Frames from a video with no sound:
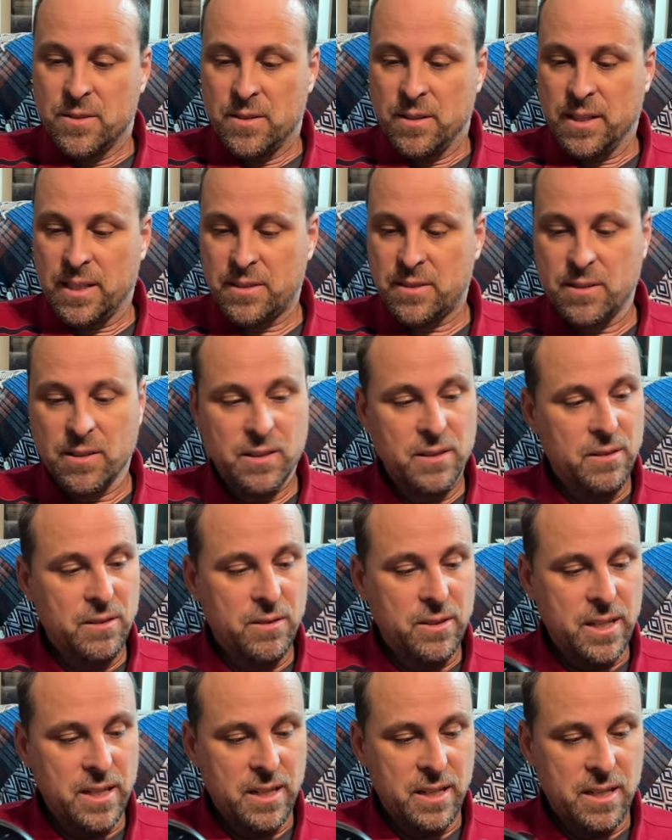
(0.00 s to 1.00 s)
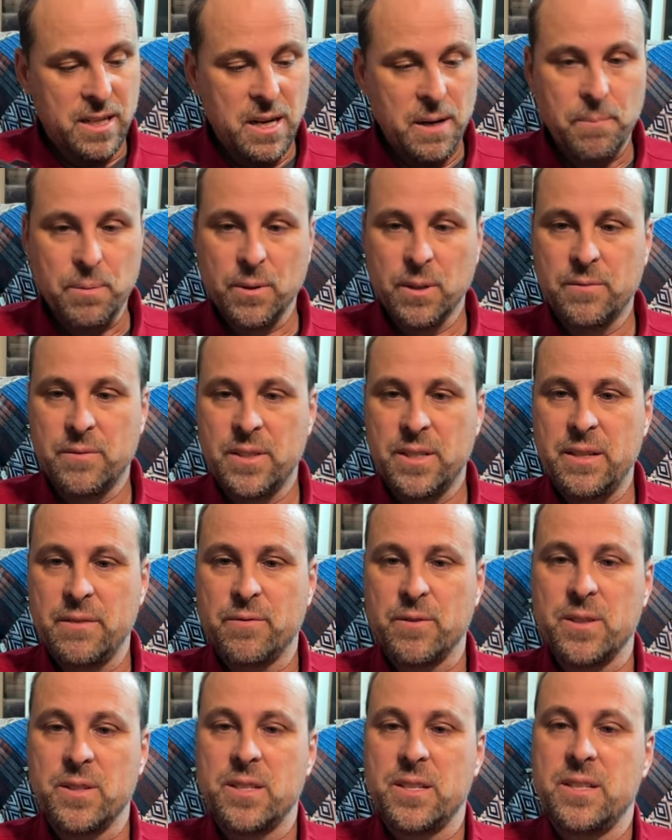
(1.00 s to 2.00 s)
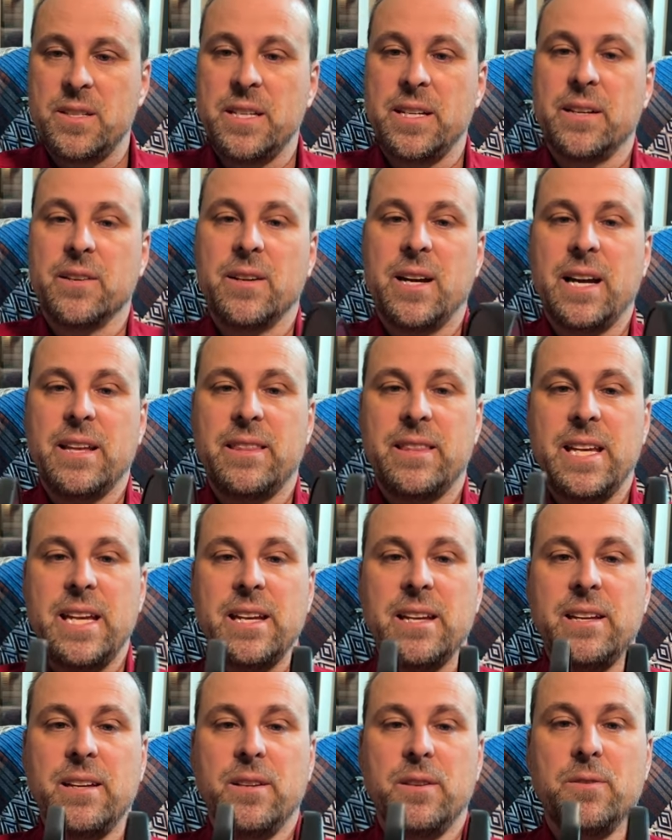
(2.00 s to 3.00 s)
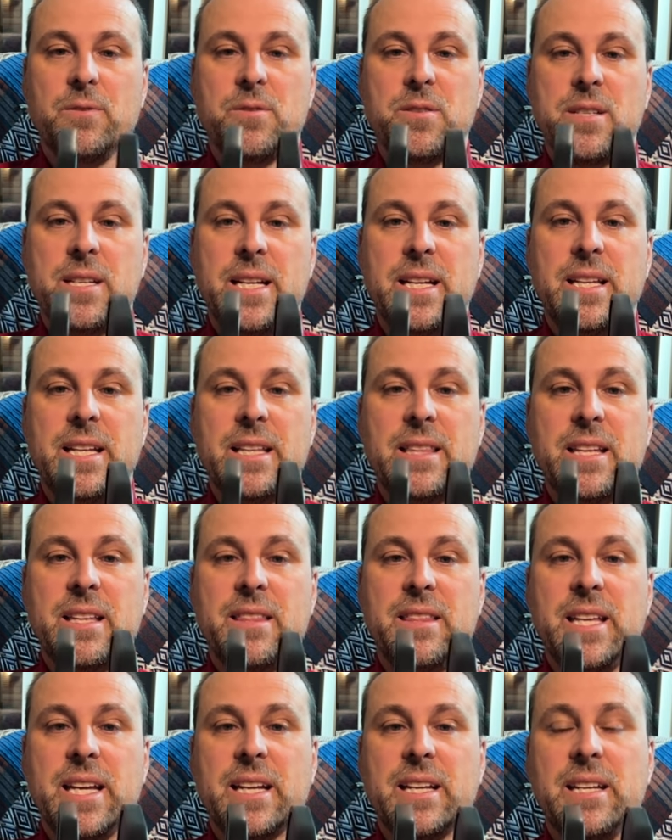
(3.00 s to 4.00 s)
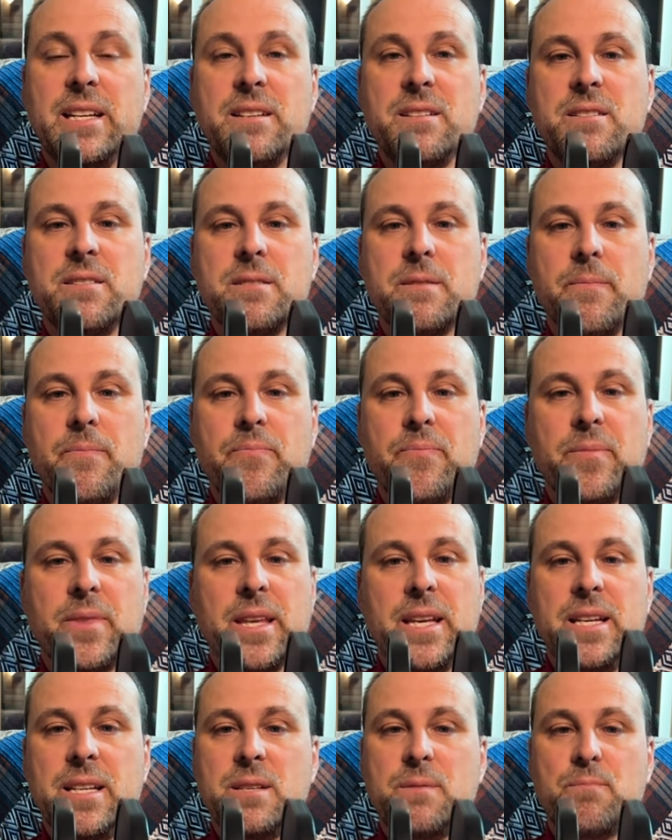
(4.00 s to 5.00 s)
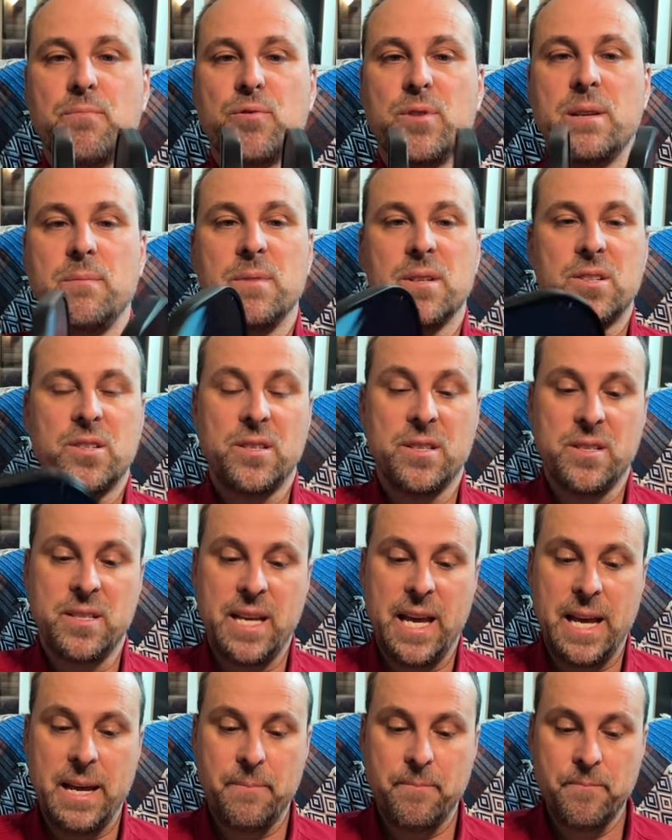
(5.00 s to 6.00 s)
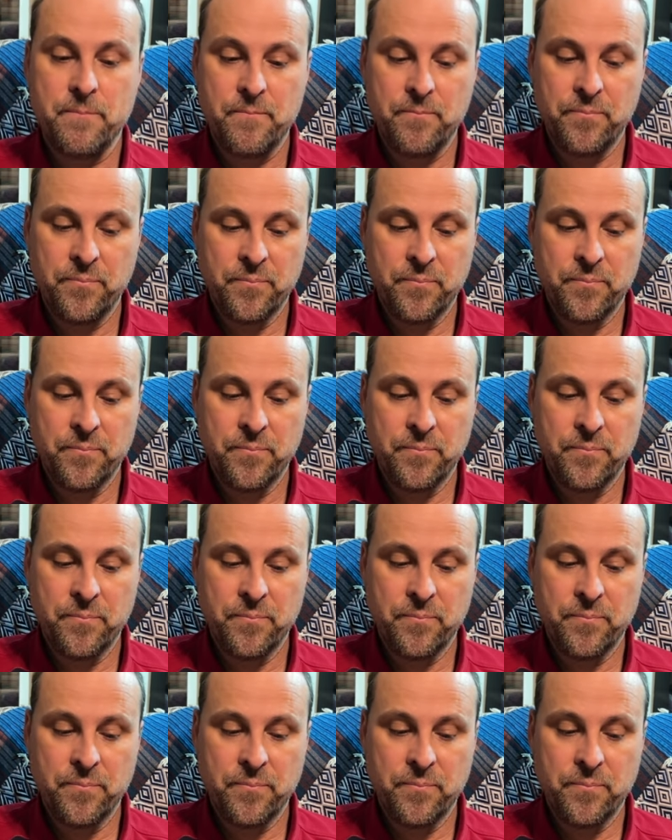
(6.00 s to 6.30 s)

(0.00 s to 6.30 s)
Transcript: Let's look at a couple of the differences here. I think you'll see that the thickness is pretty much the same.